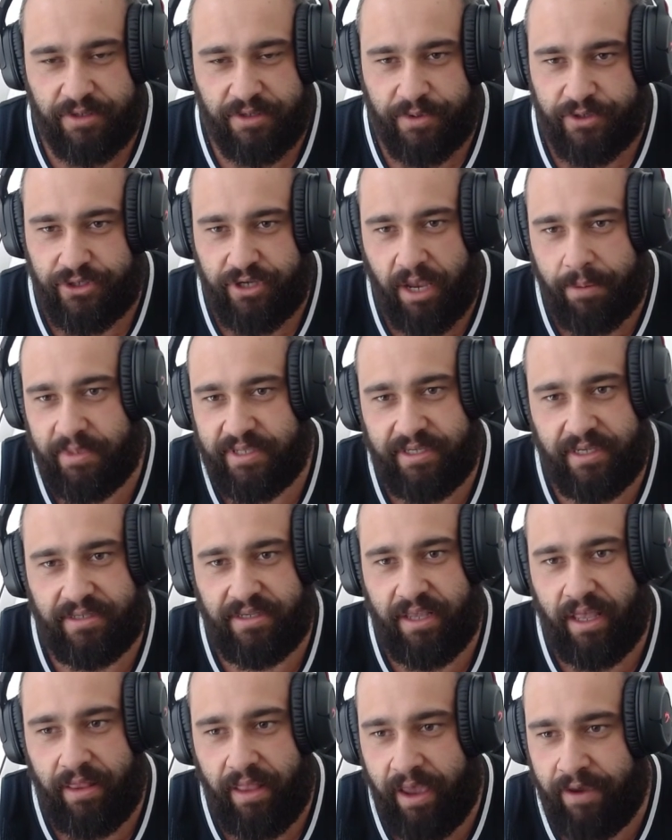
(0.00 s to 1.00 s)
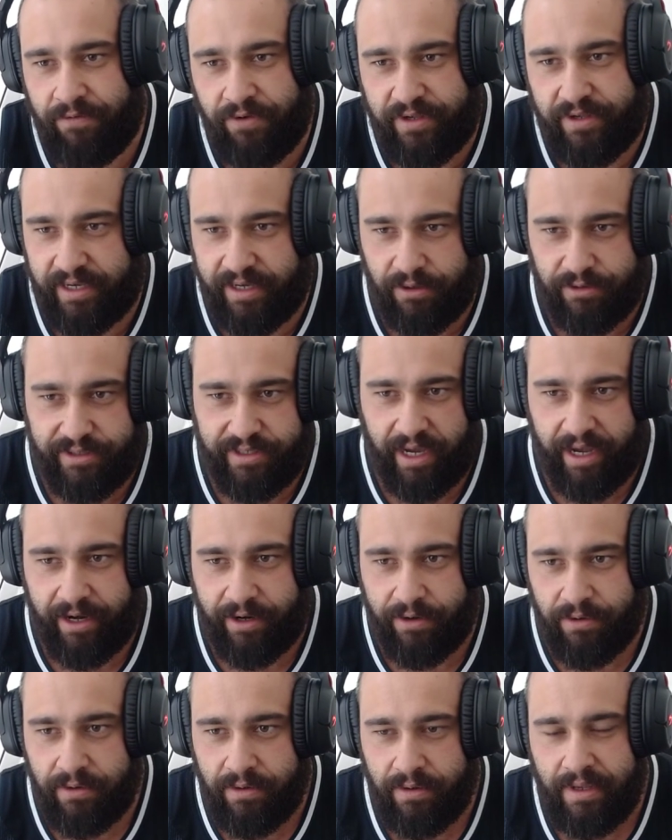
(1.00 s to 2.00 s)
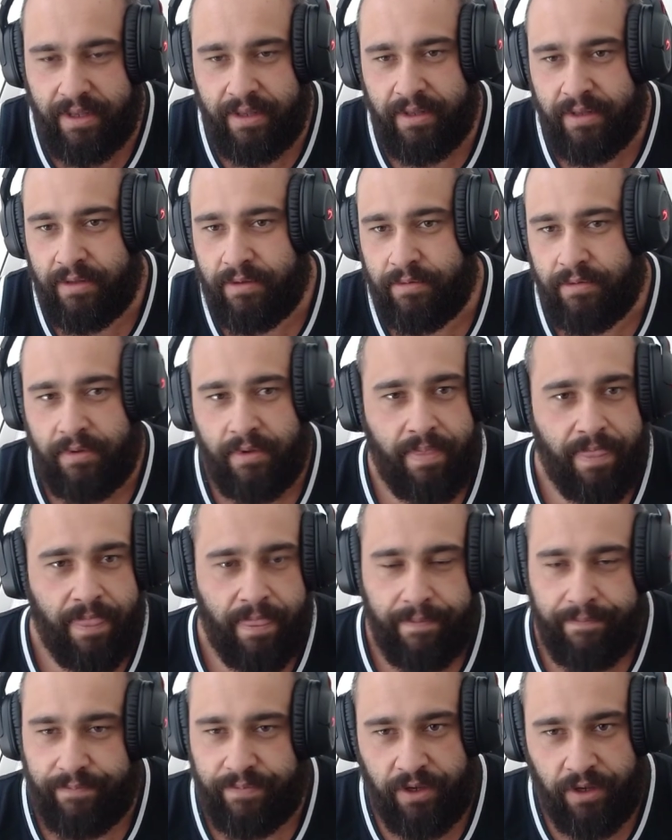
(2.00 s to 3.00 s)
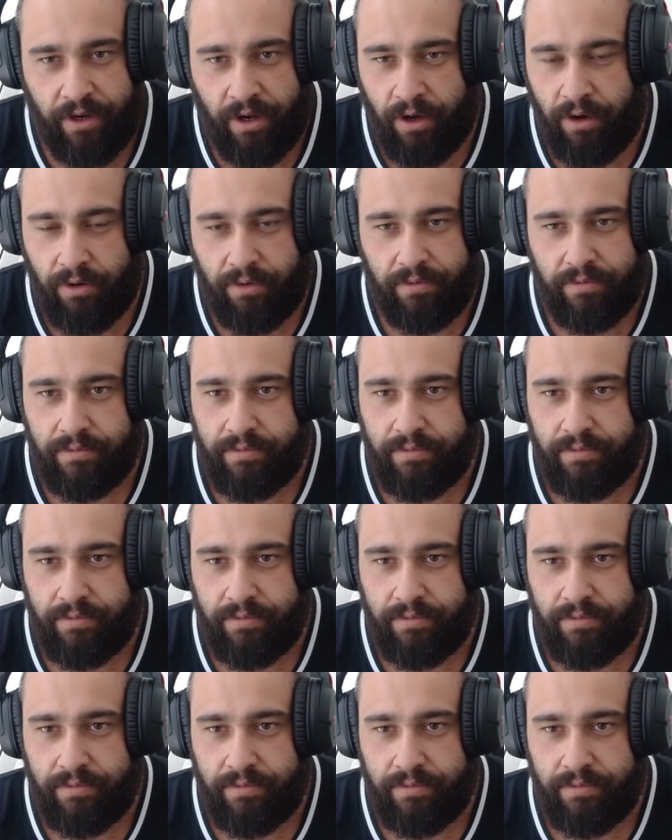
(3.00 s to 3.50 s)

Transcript: but Sheamus has had every single title, you know,